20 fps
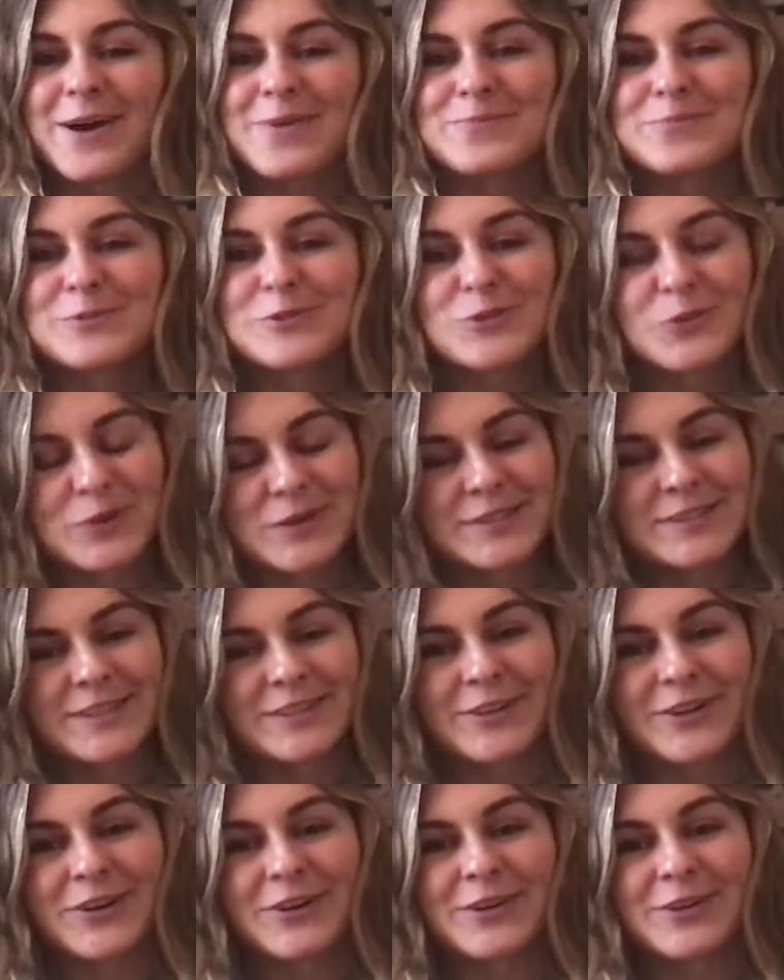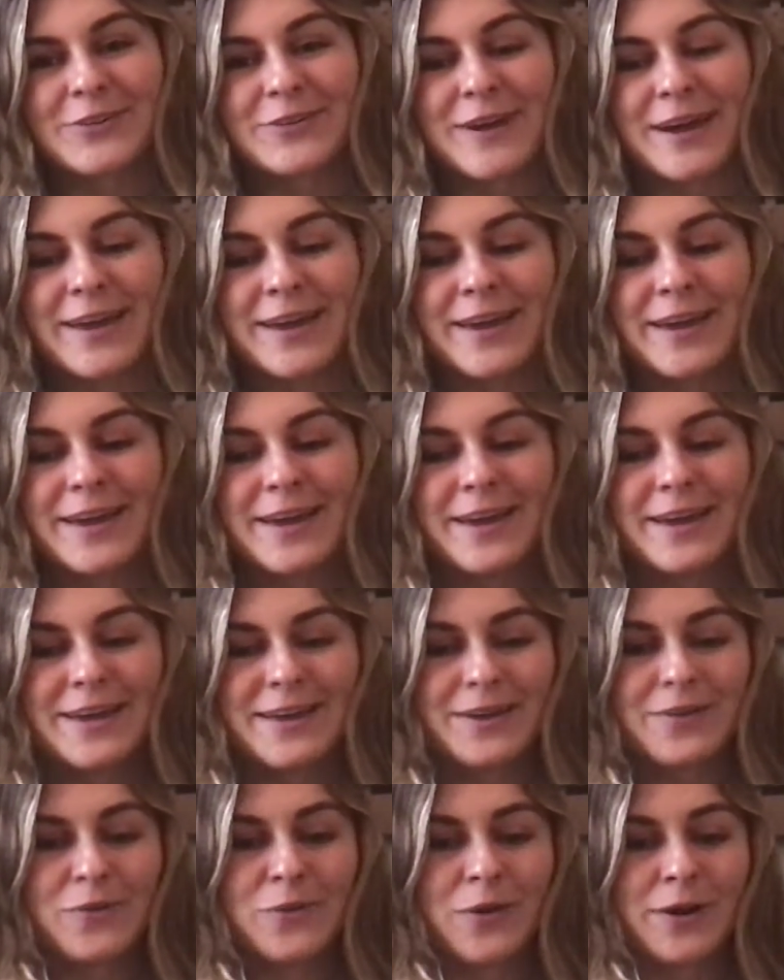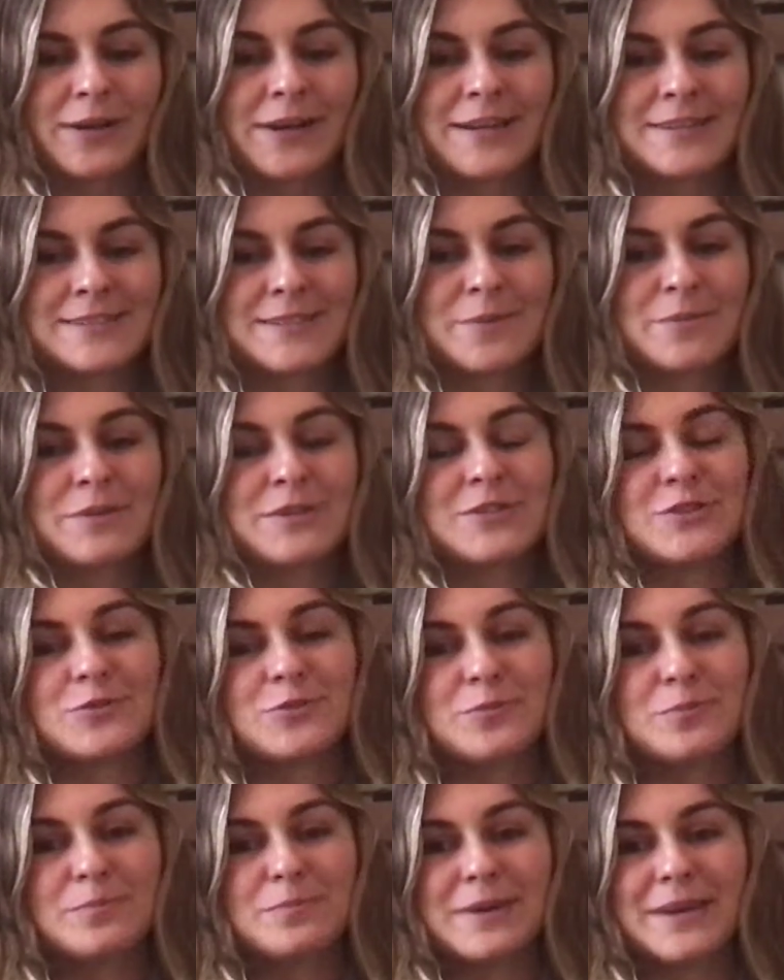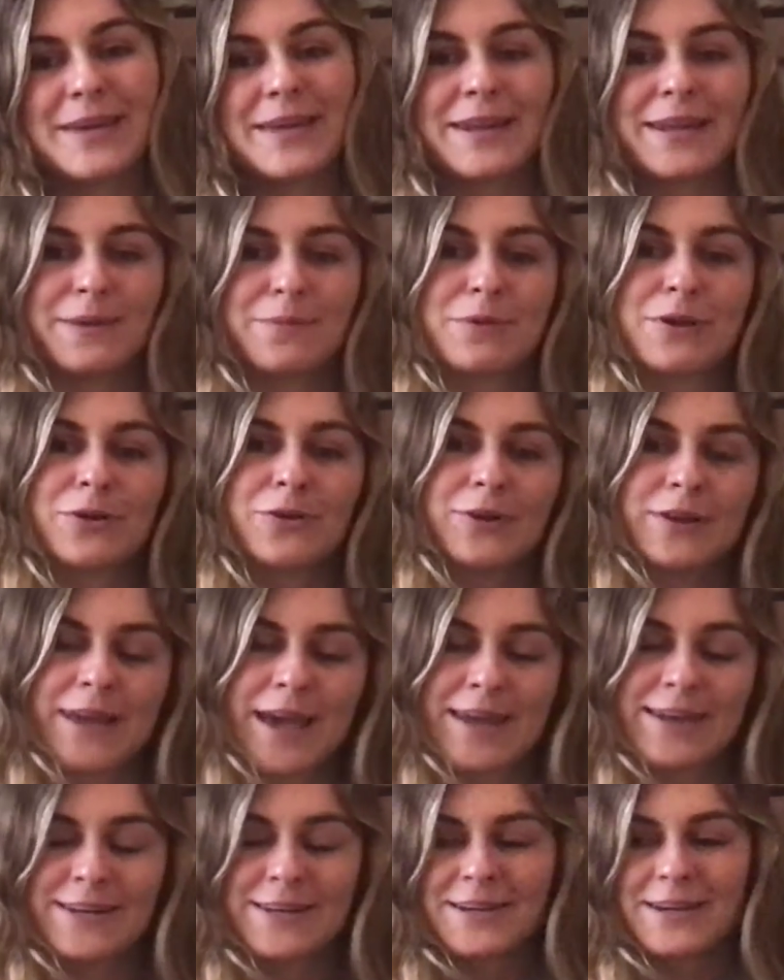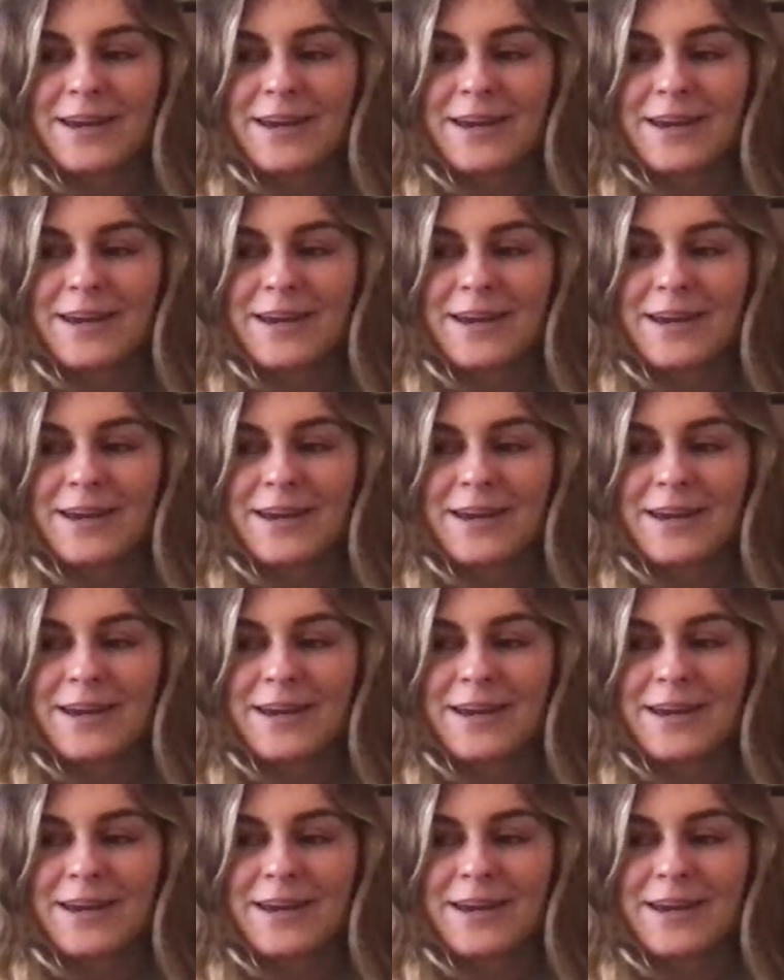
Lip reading: stories that they're going to write, organize them into beginning, middle, and end.